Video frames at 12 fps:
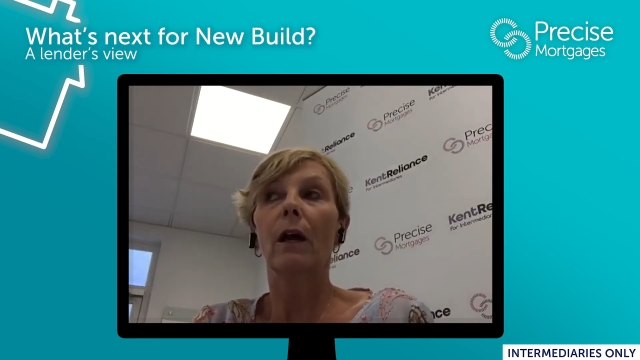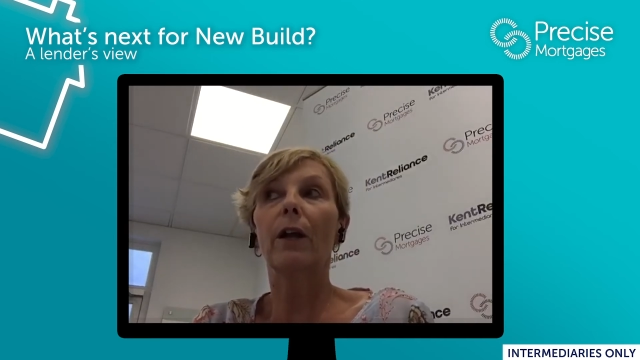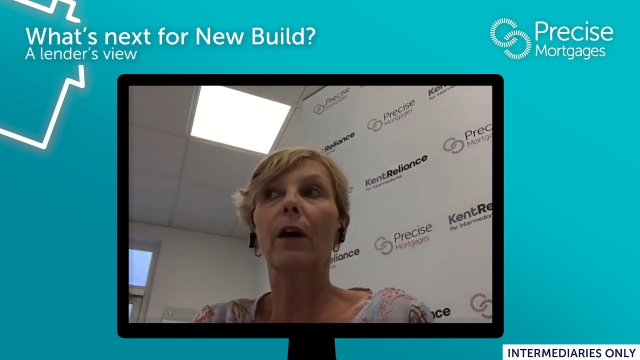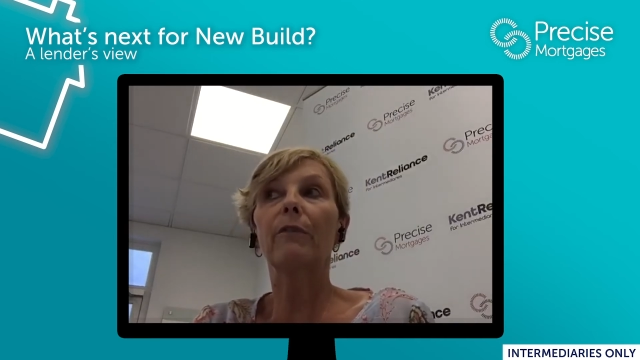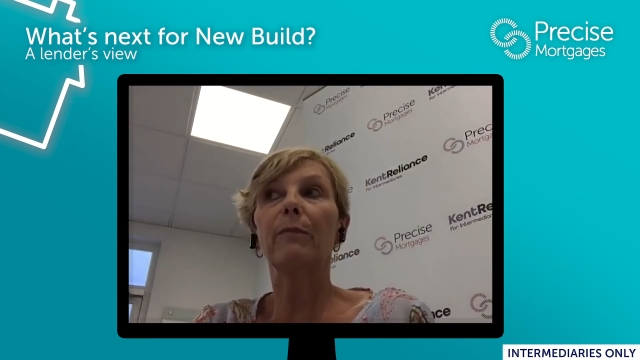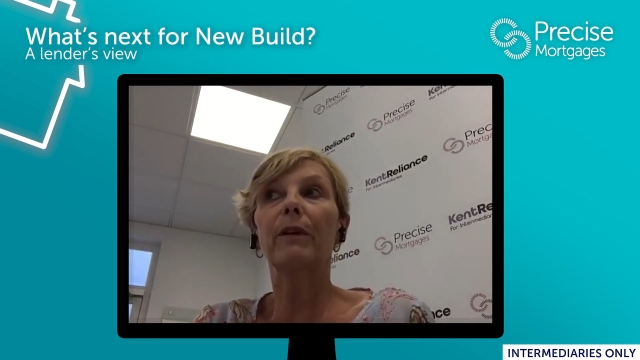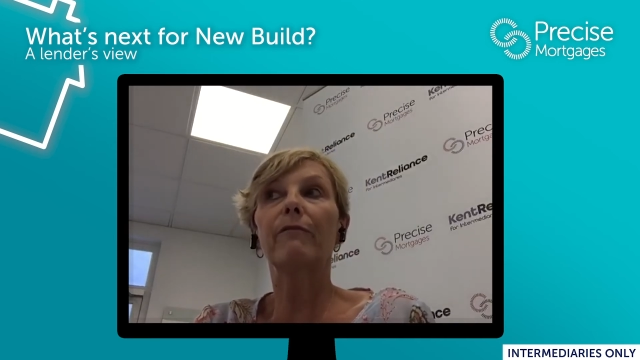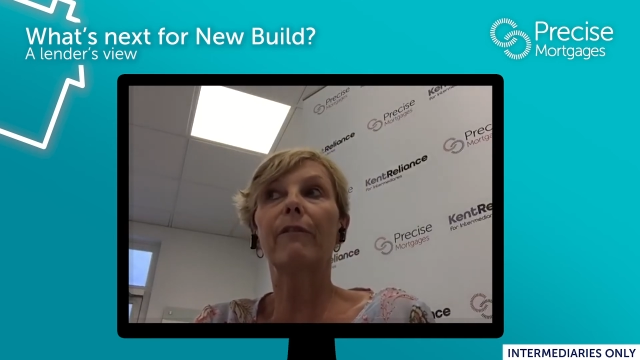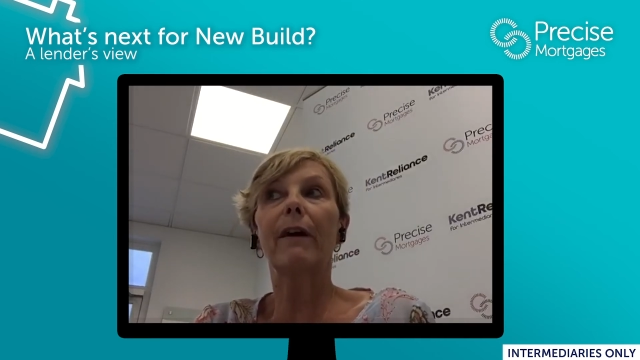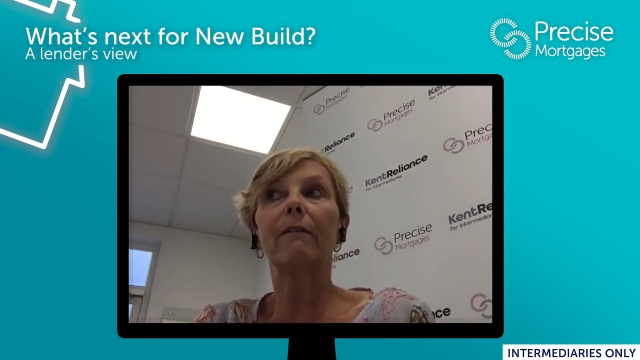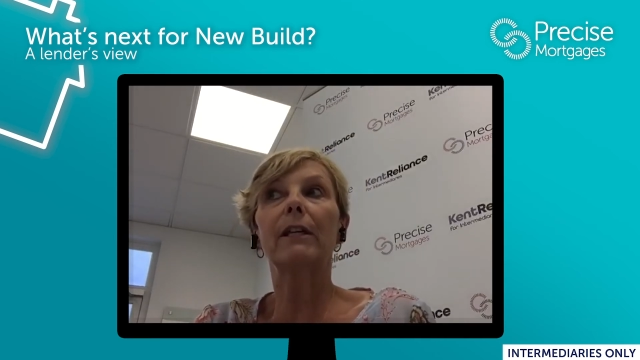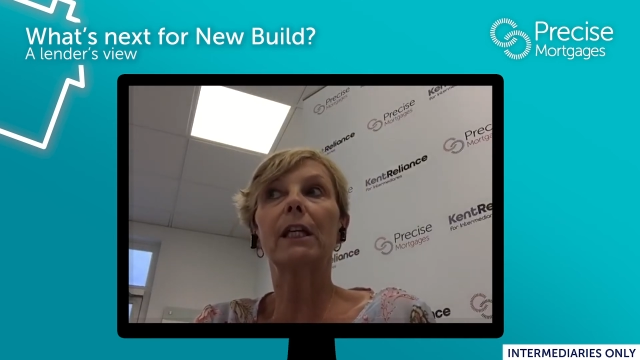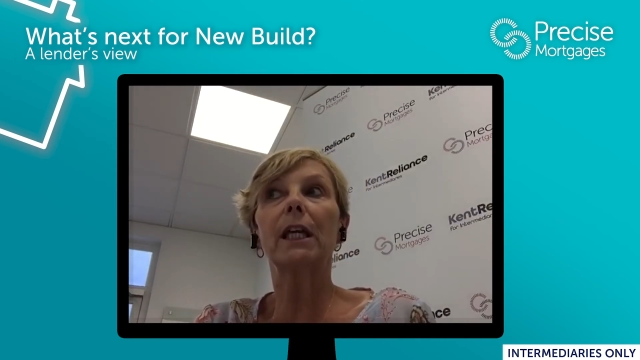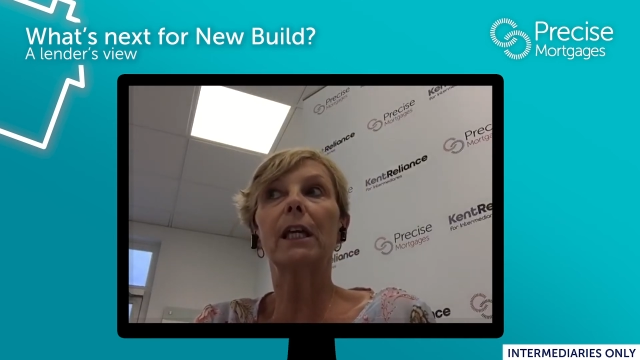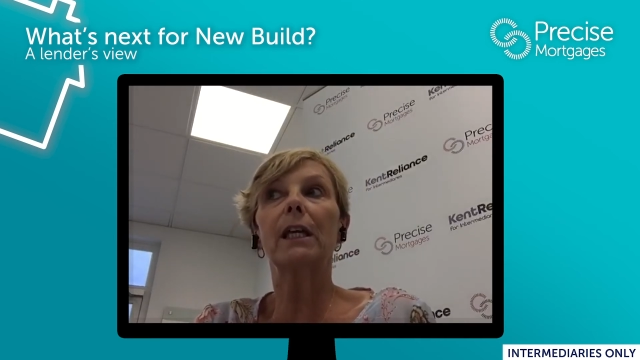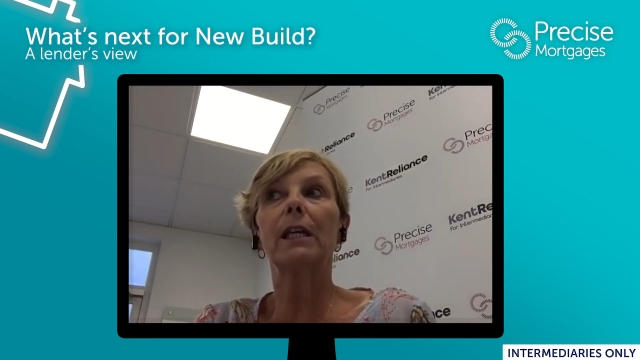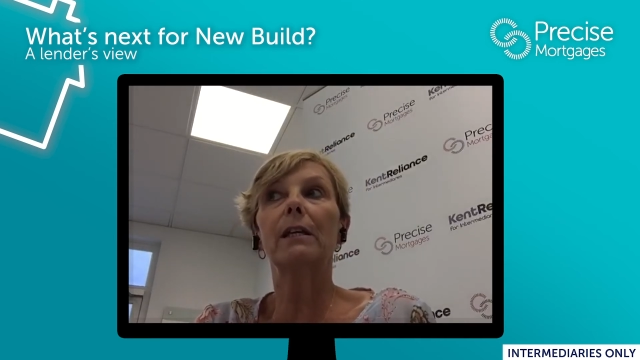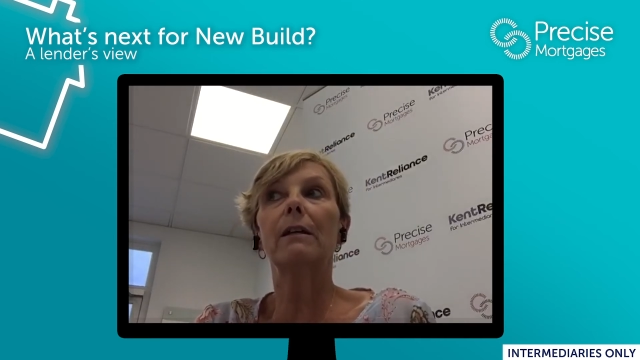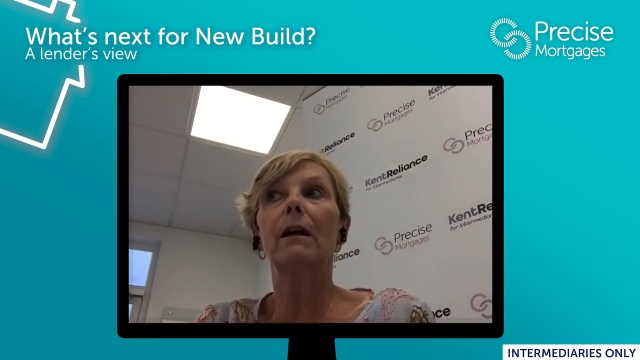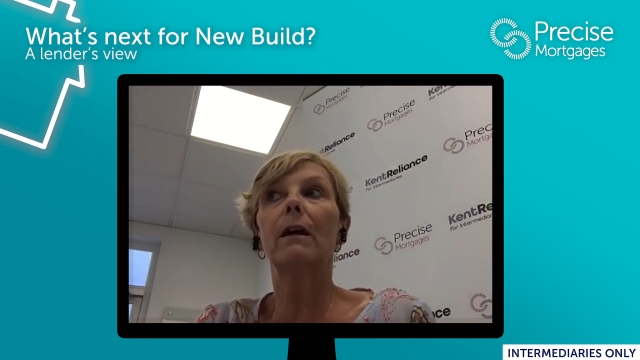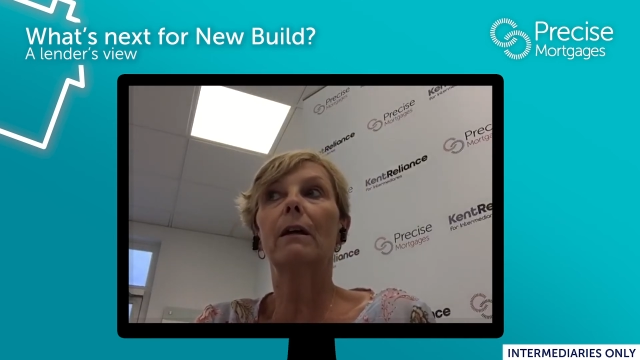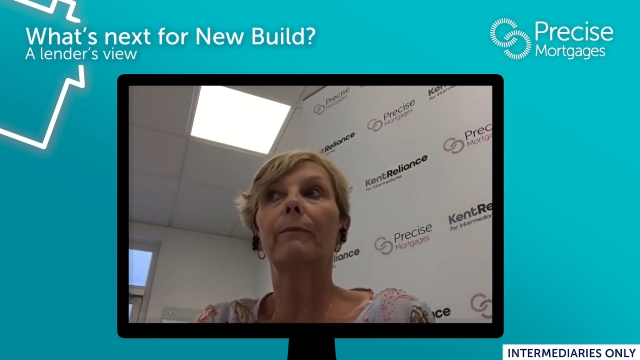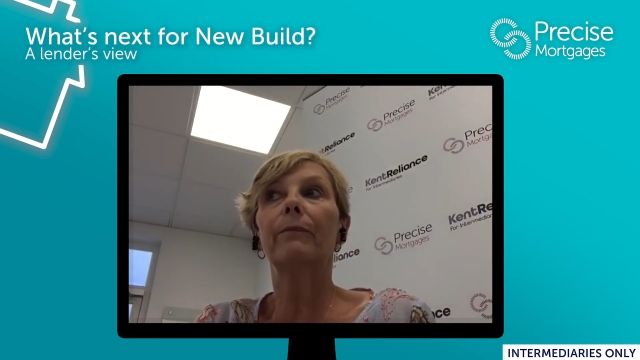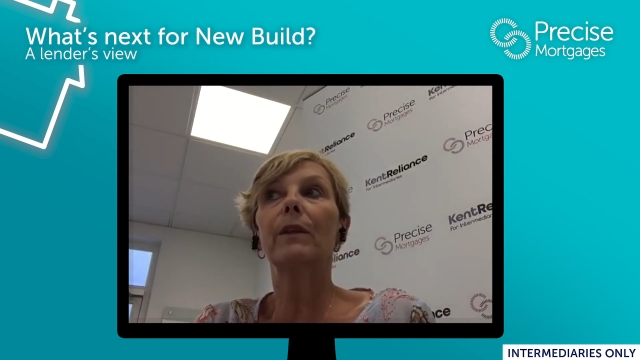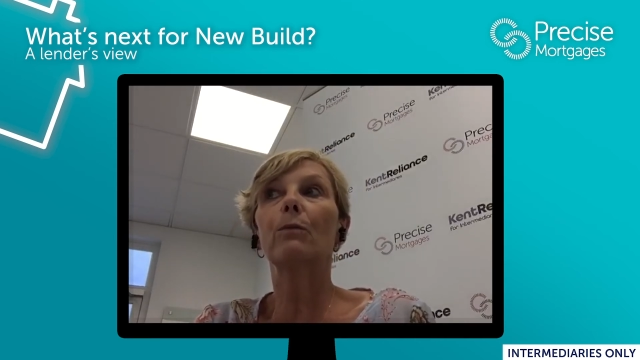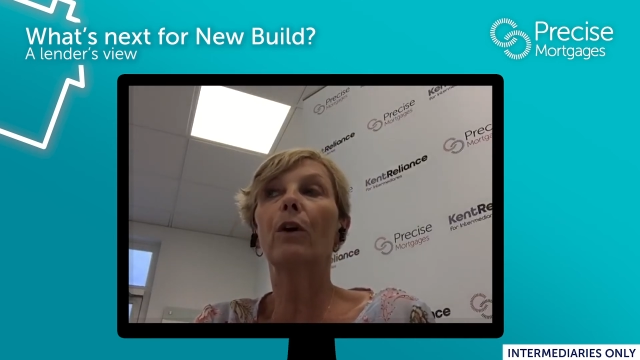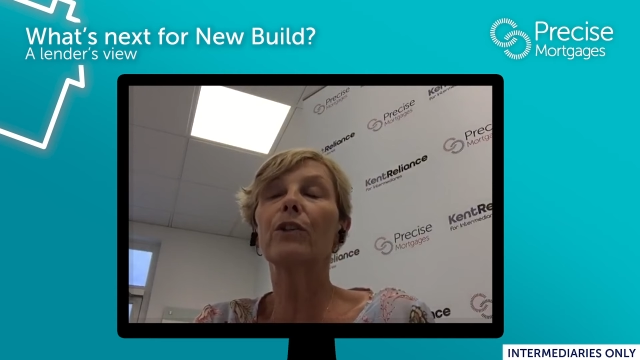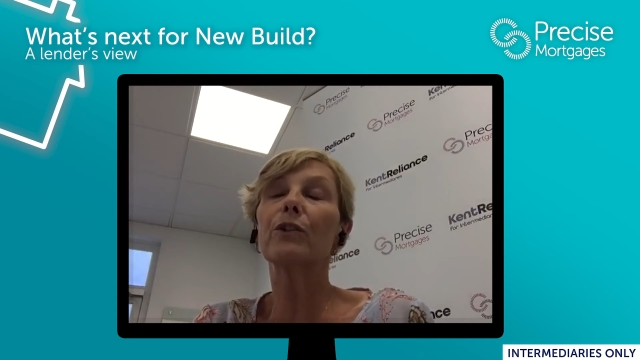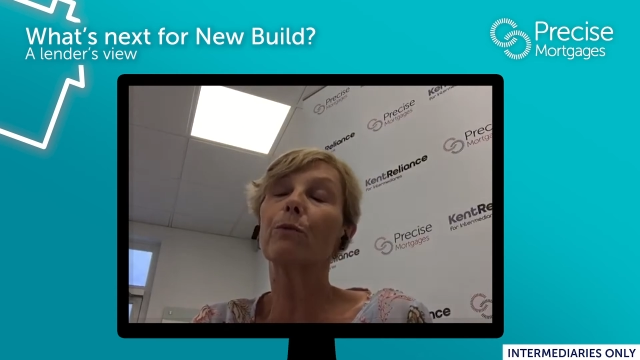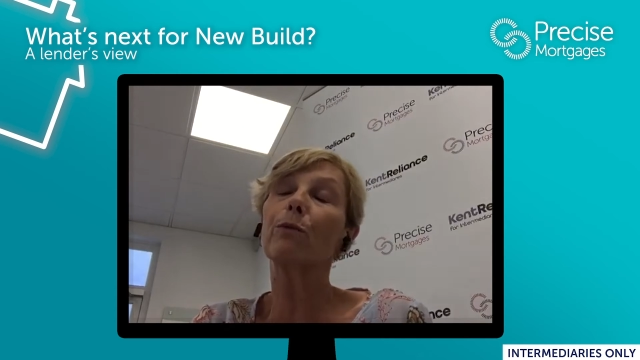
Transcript: And I've been very keen, once